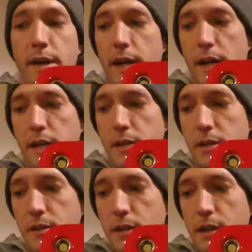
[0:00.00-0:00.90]

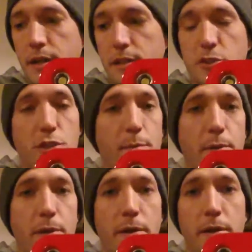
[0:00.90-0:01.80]
any
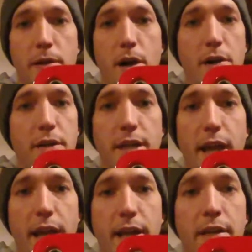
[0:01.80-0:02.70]
dripper,
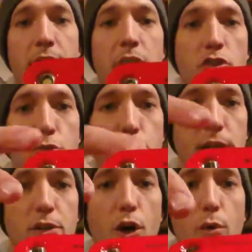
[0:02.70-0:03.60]
RDA,
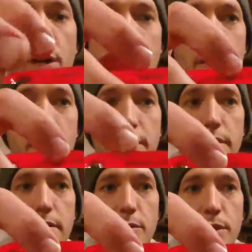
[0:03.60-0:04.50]
spring-loaded,
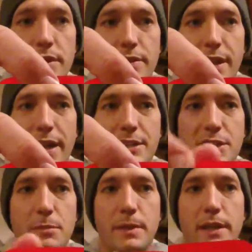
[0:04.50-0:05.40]
what does that
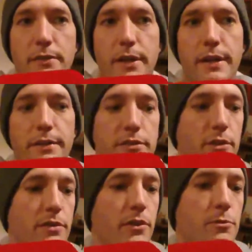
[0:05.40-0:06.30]
actually mean, right?
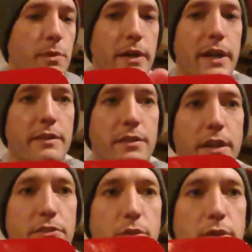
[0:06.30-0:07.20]
So someone's probably asking
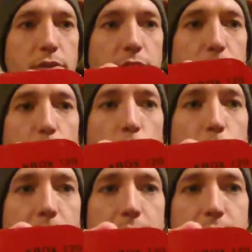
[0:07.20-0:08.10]
that. So there's that
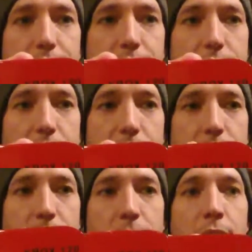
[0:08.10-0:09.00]
gold pin that's inside
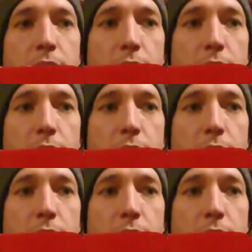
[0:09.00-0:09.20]
there.